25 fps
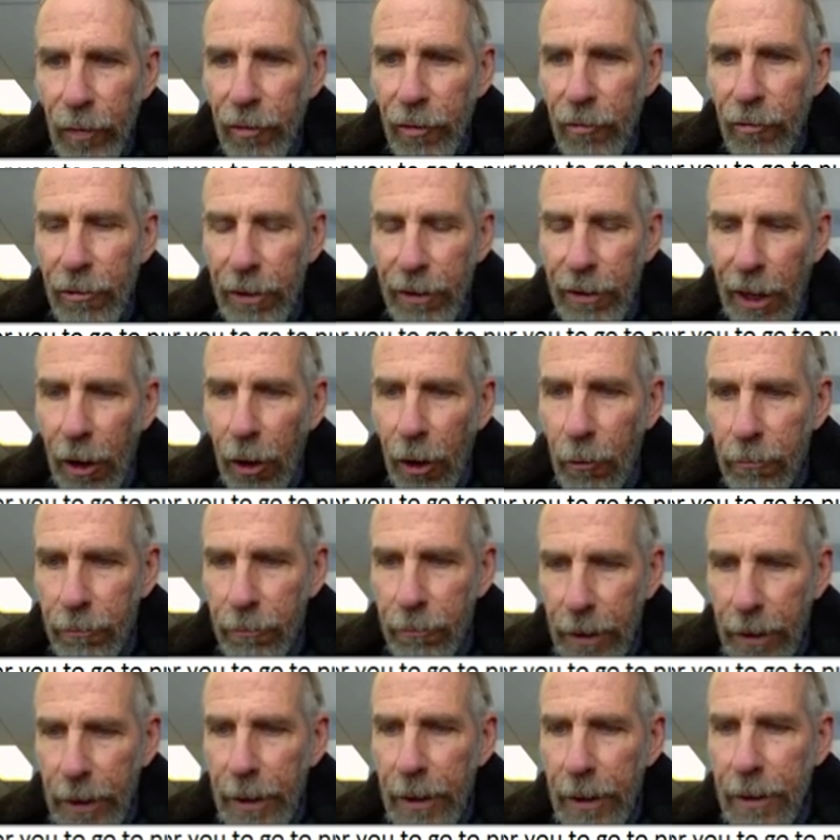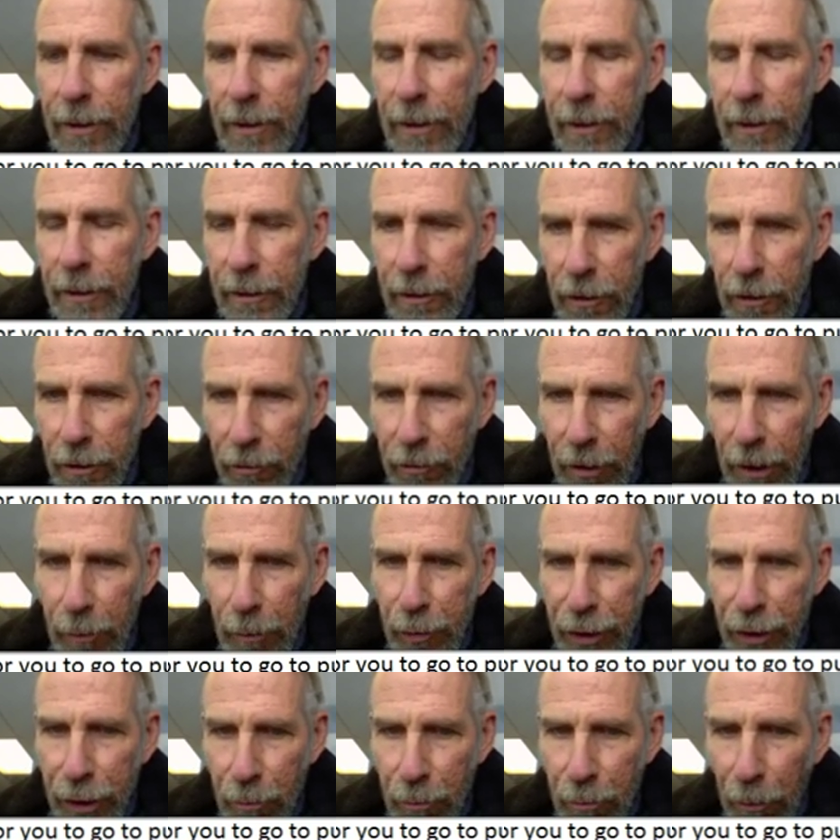without reading the
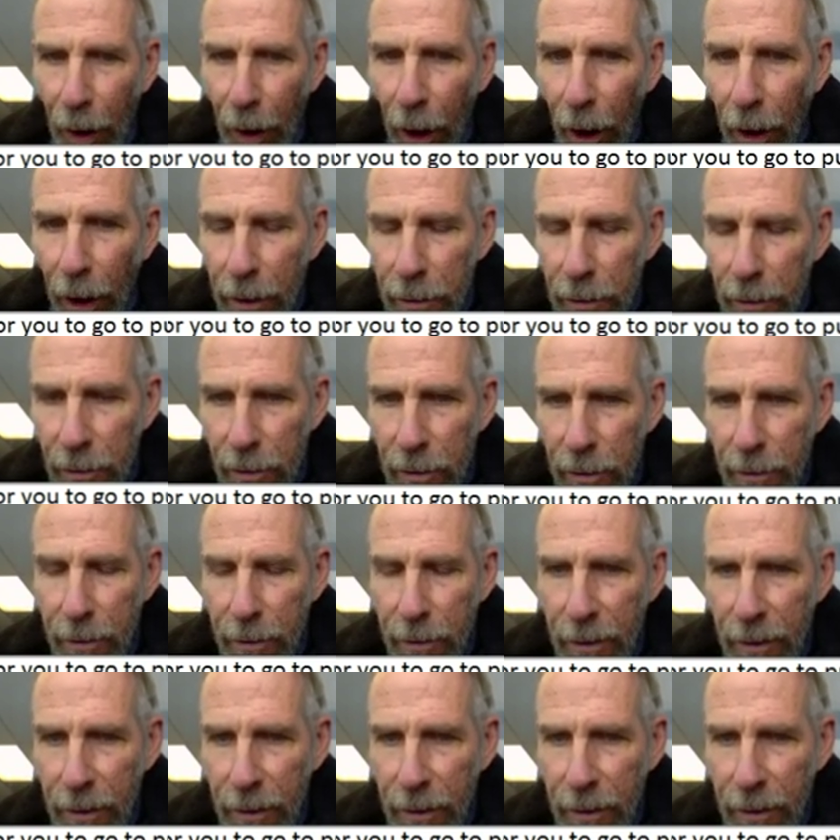description box.